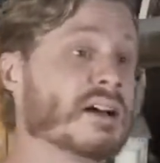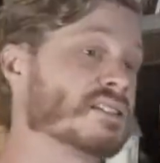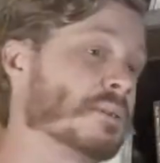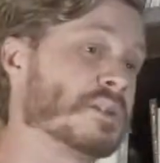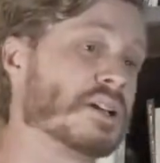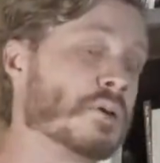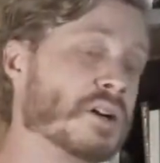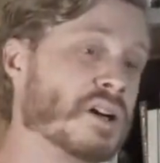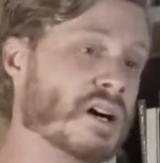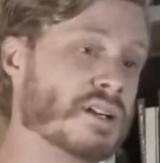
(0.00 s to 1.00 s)
something
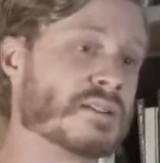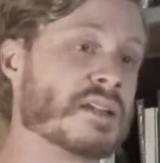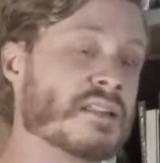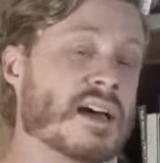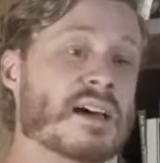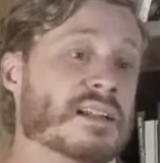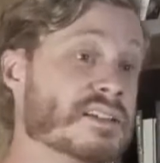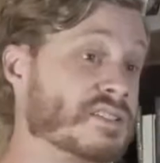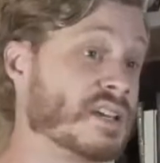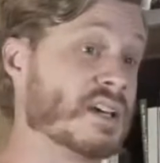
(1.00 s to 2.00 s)
going on that
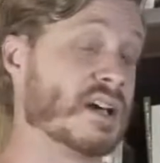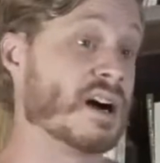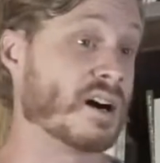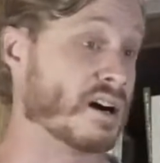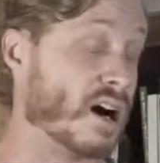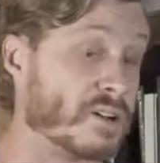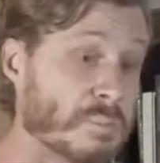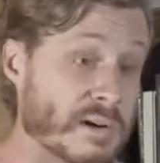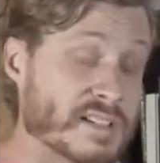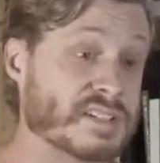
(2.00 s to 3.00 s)
is
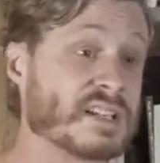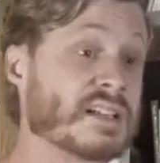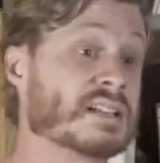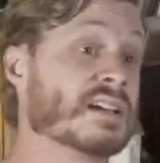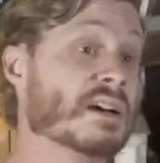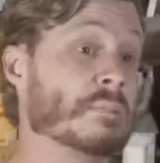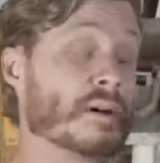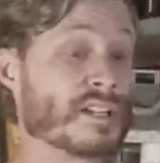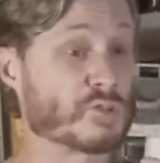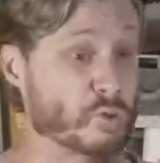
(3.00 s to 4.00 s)
unprecedented,
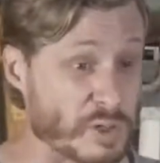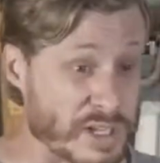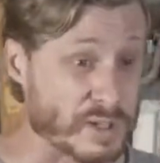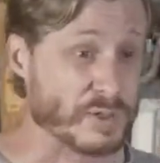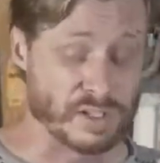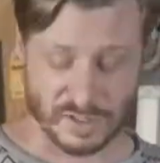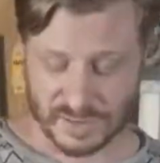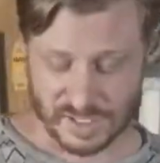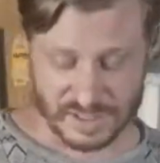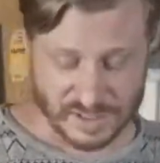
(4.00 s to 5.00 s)
but is real and
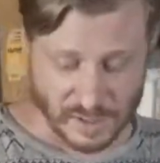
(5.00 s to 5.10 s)
authentic.